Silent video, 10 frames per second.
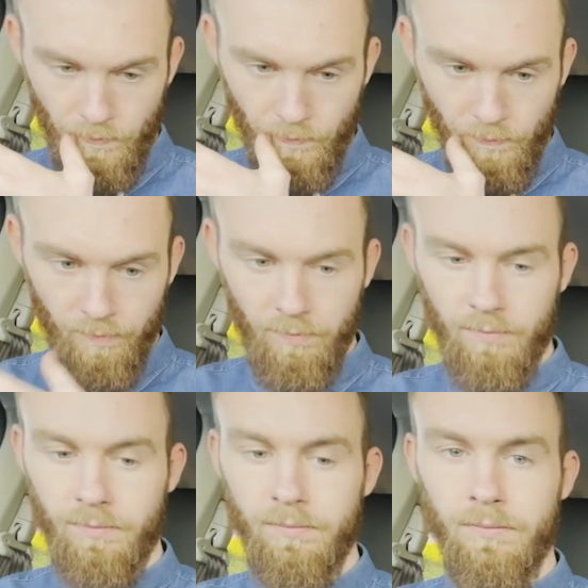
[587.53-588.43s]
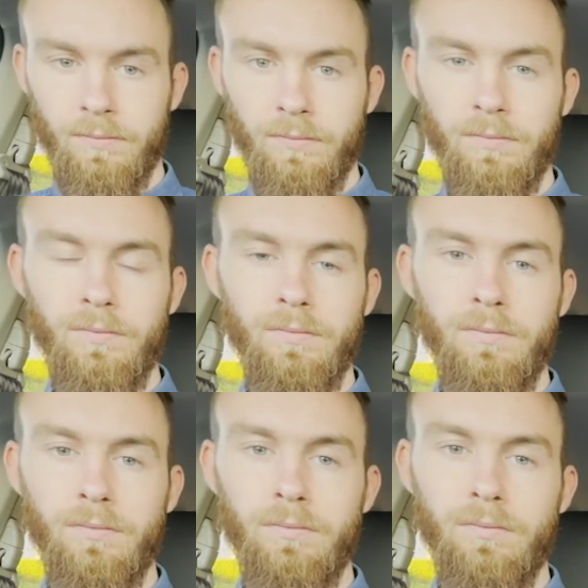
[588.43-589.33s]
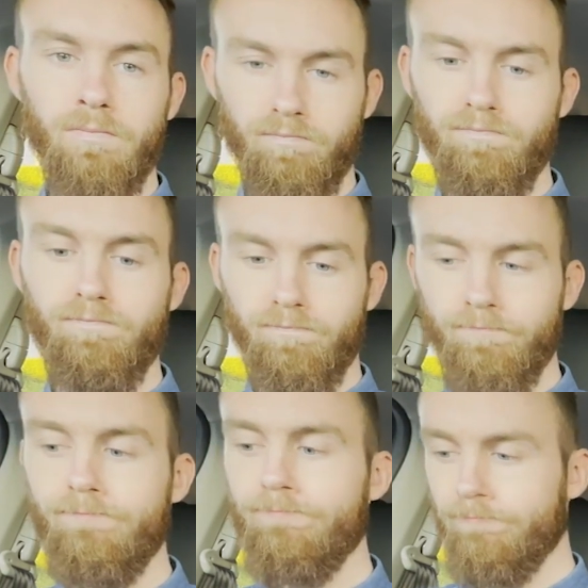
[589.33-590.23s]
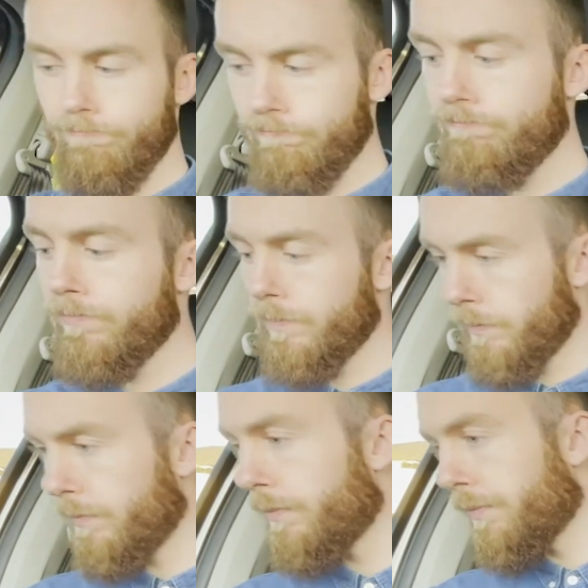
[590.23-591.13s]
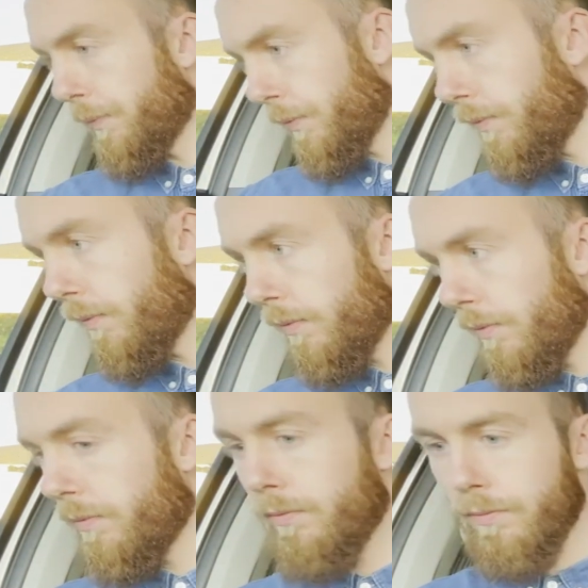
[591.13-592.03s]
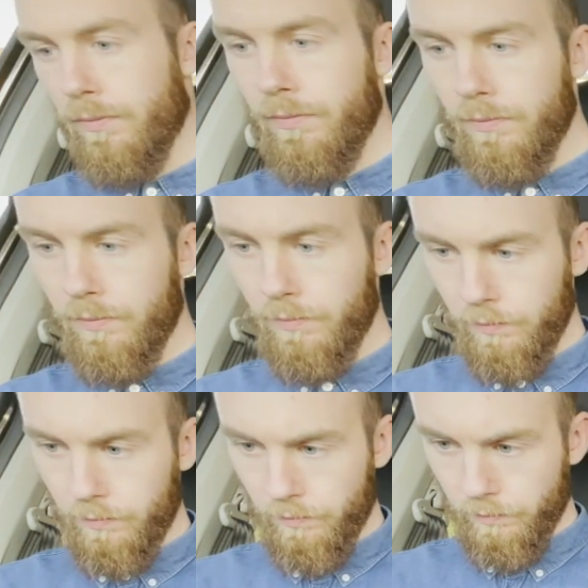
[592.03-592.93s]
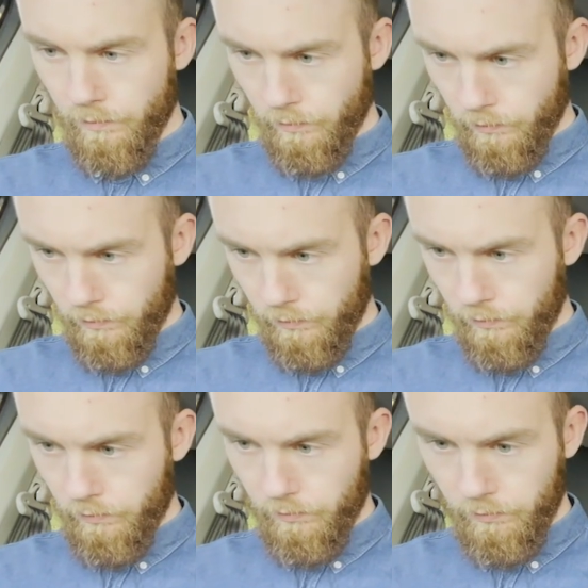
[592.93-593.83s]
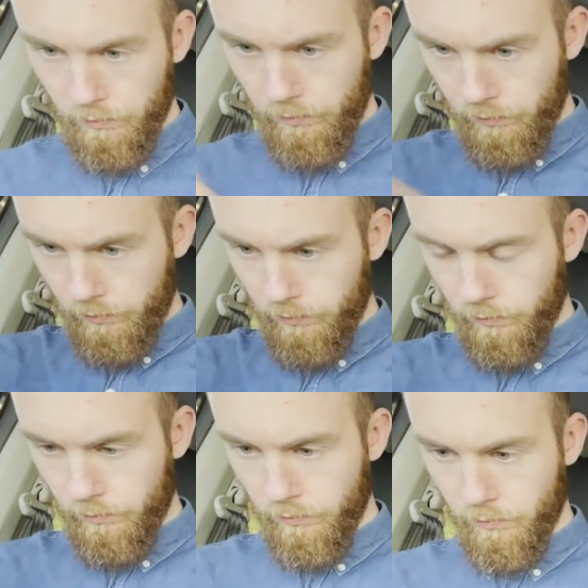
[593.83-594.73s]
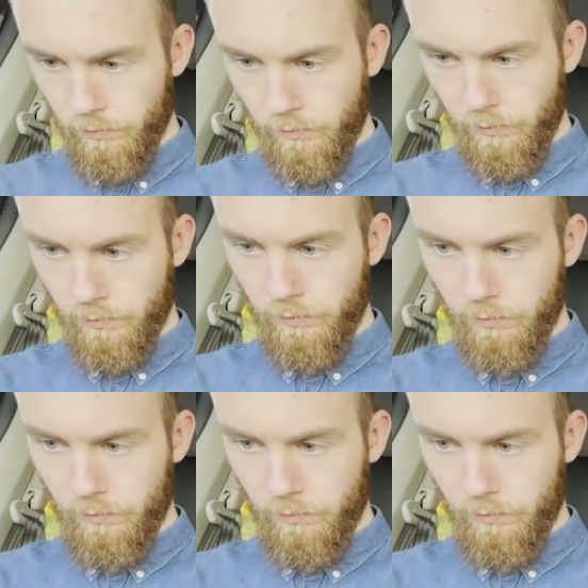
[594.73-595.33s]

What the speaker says: (not speaking)